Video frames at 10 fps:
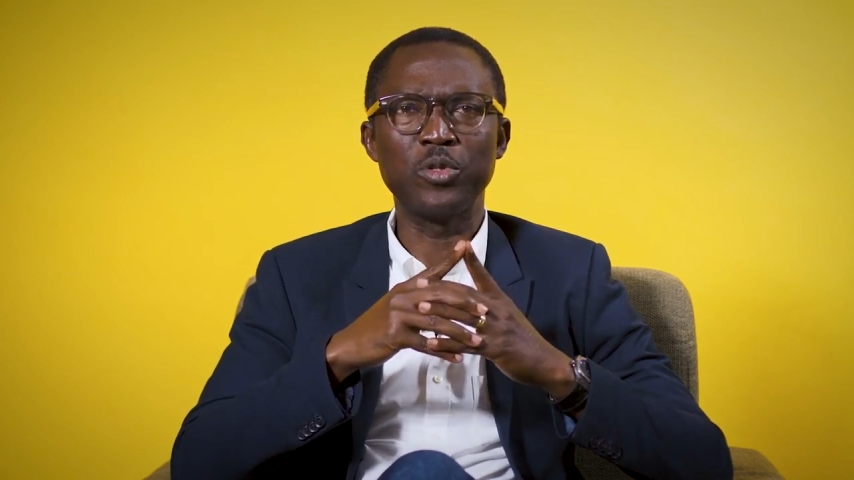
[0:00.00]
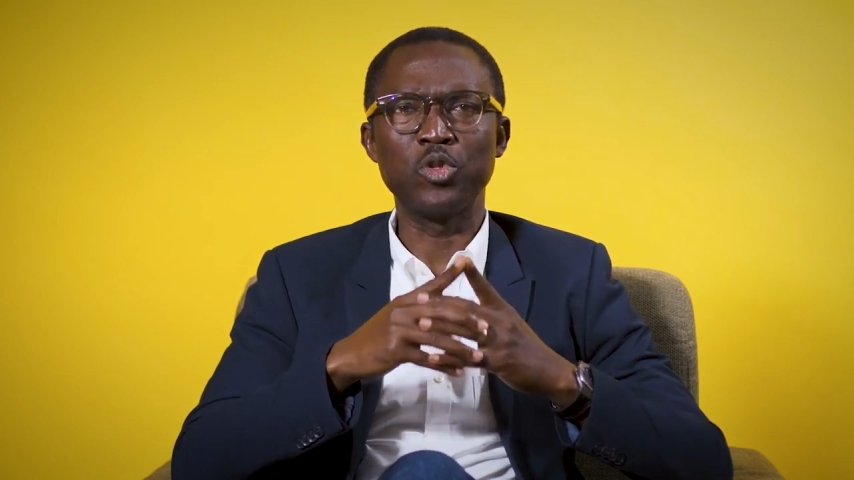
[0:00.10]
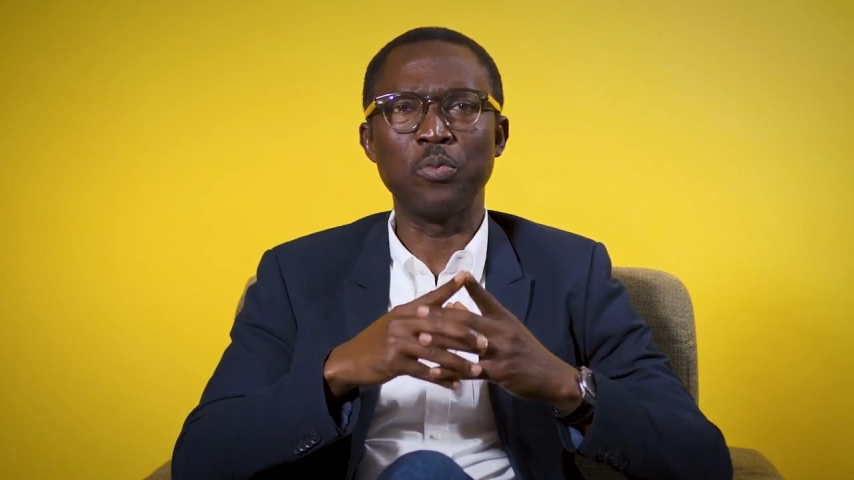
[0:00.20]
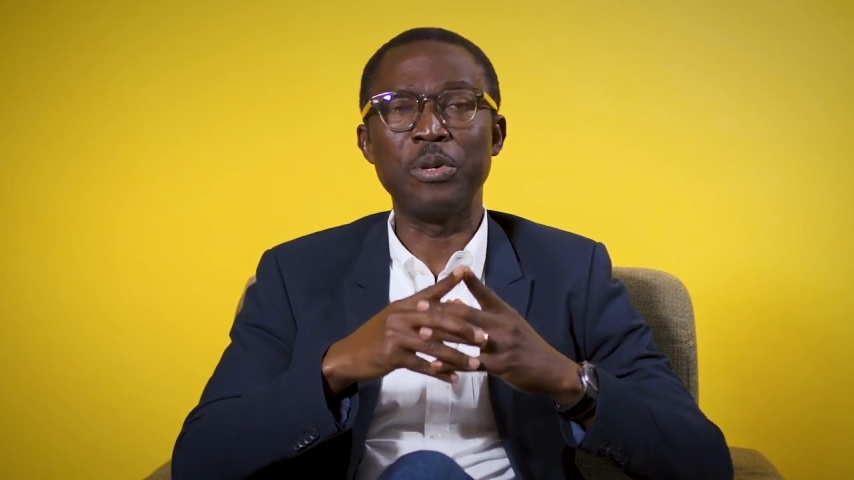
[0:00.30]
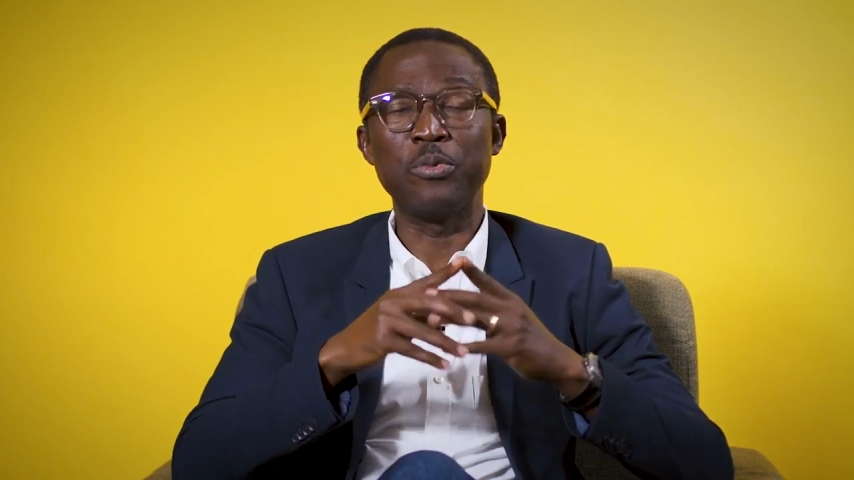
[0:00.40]

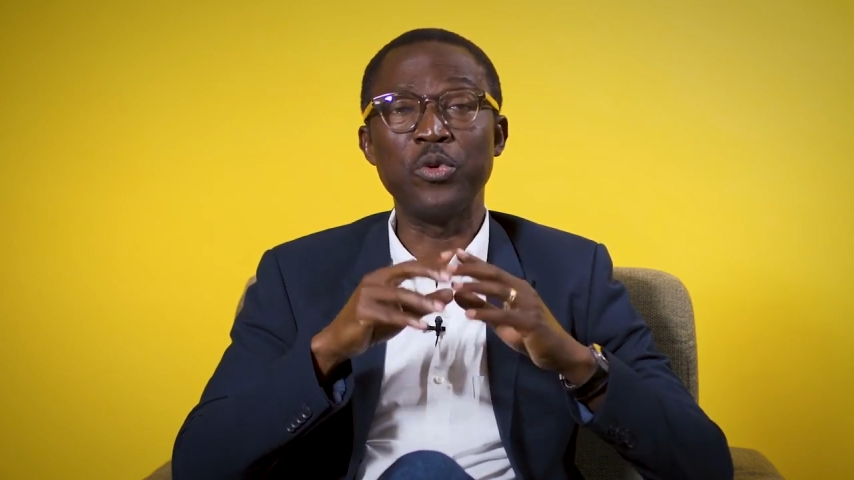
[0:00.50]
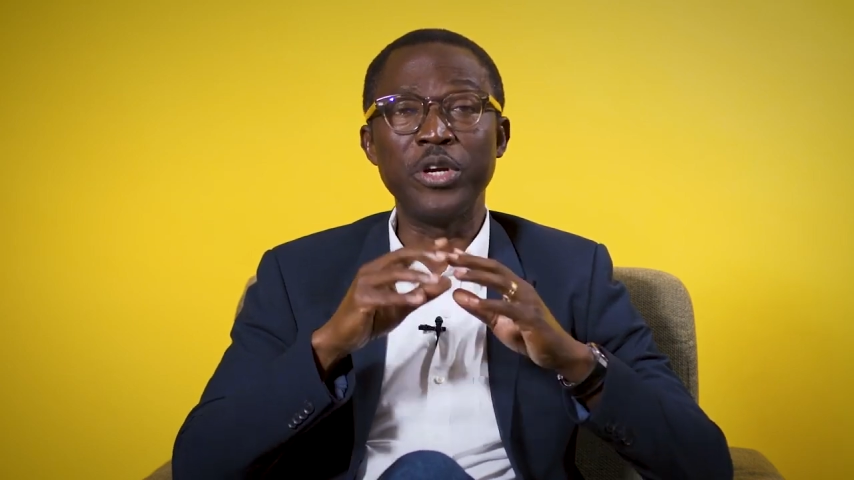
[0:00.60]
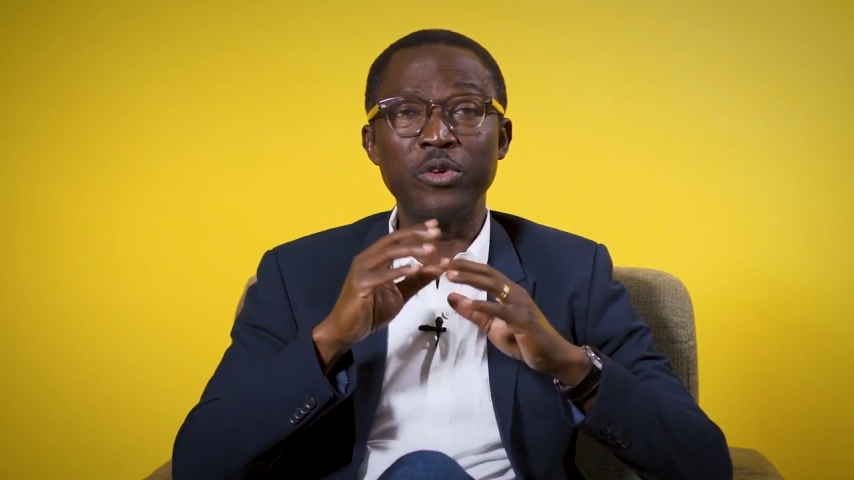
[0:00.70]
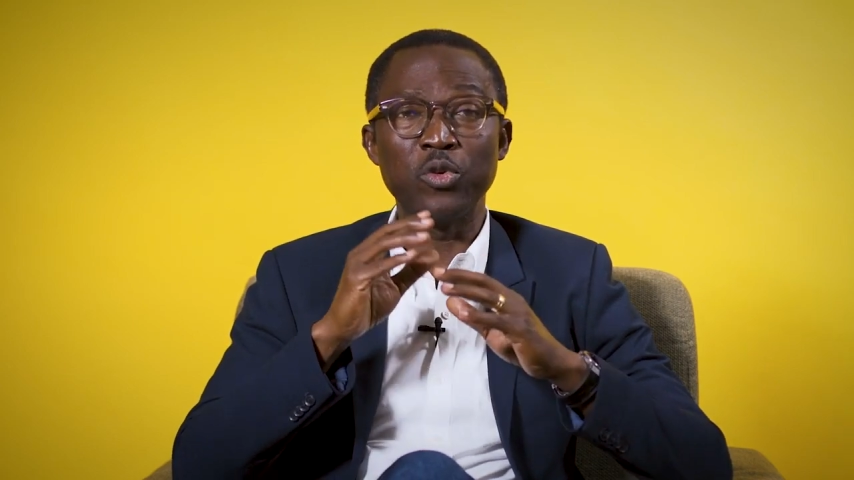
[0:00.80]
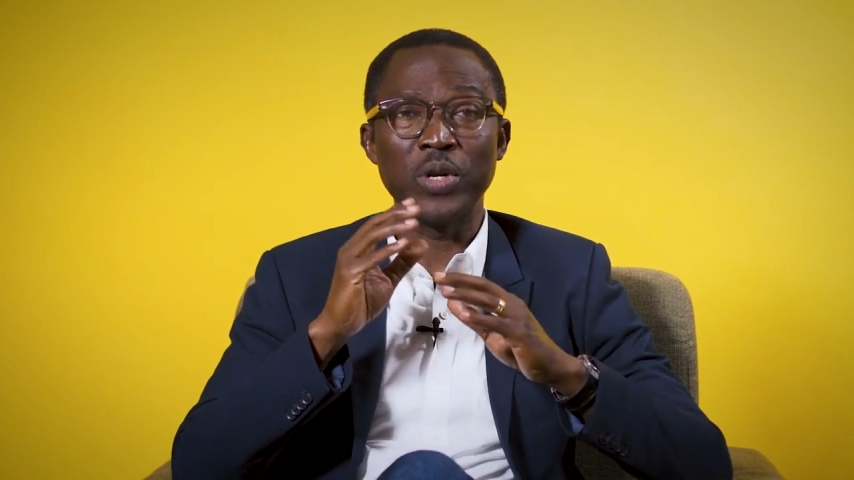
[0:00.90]
to people
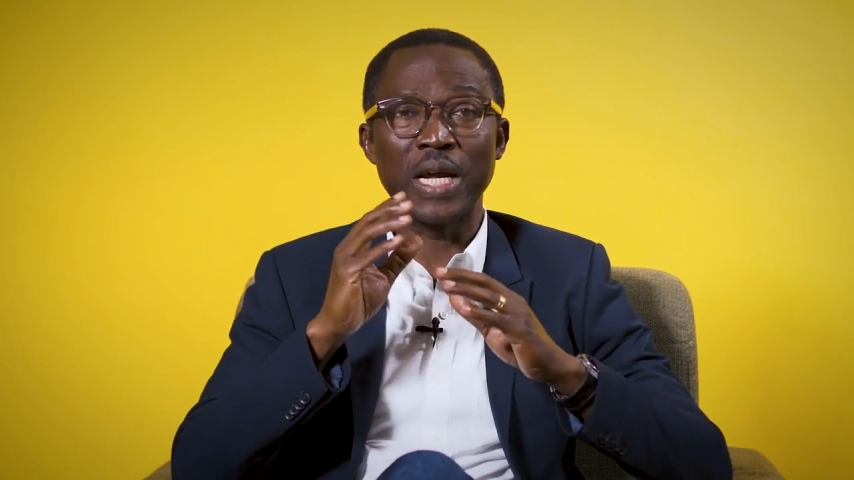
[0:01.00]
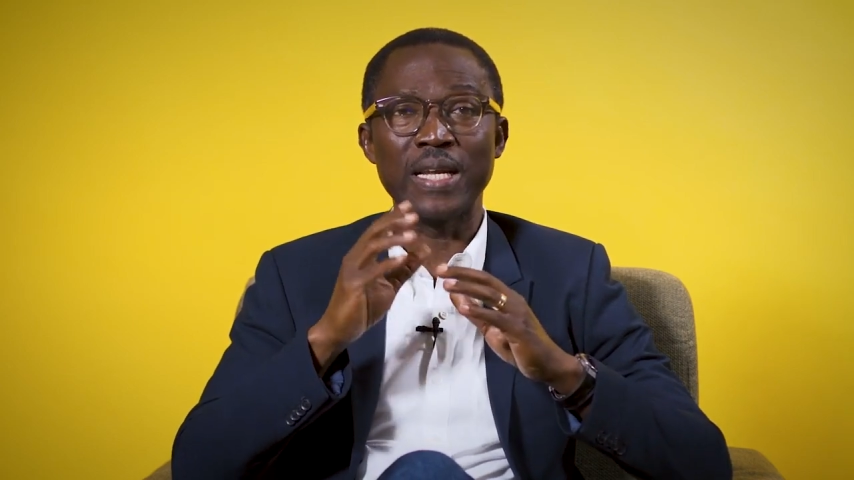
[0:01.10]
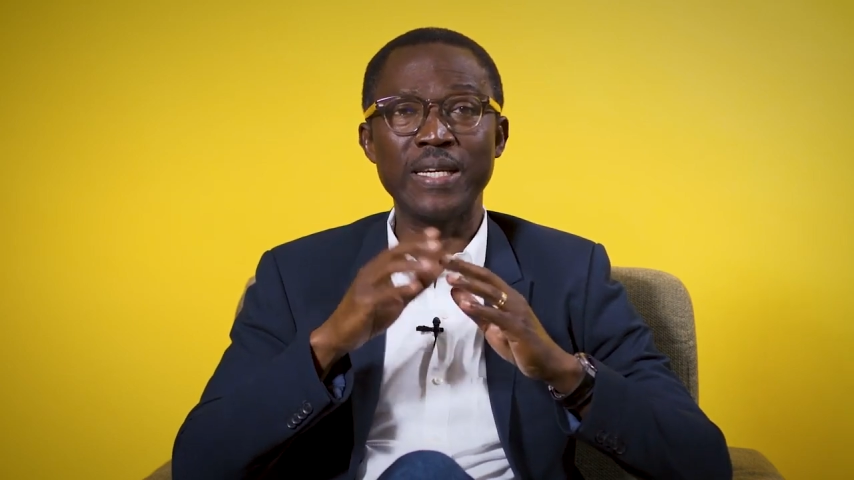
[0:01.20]
in rural